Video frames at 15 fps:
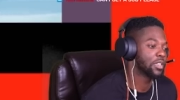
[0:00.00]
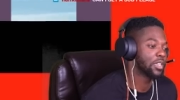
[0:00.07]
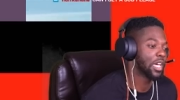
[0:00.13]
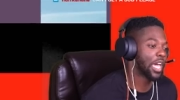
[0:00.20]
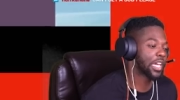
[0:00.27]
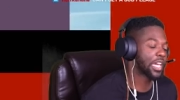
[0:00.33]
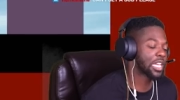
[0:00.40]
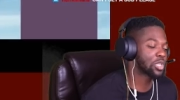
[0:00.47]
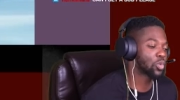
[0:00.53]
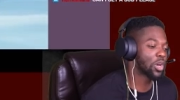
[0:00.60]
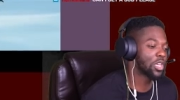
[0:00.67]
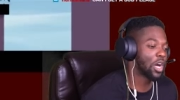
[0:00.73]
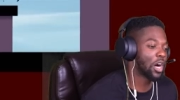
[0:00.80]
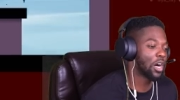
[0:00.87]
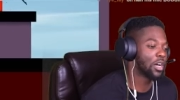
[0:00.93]
And guess what,
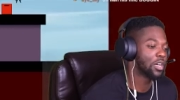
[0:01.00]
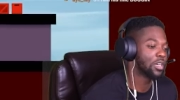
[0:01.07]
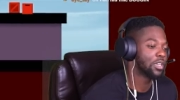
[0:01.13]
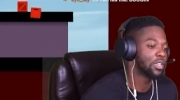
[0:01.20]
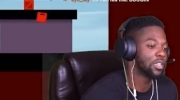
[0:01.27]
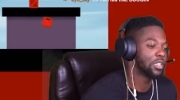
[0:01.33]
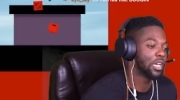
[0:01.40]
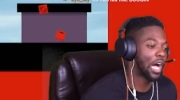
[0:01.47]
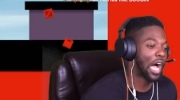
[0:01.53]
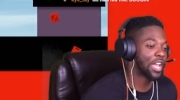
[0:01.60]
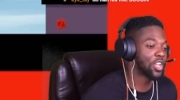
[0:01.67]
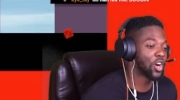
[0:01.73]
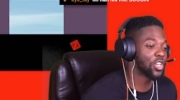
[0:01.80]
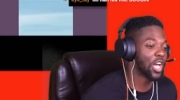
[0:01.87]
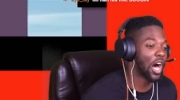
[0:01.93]
y'all? I
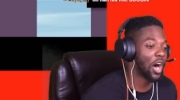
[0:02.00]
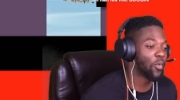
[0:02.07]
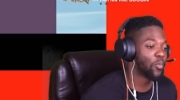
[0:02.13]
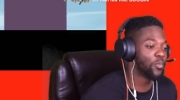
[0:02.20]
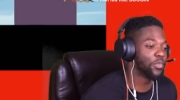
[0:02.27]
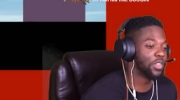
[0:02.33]
know y'all.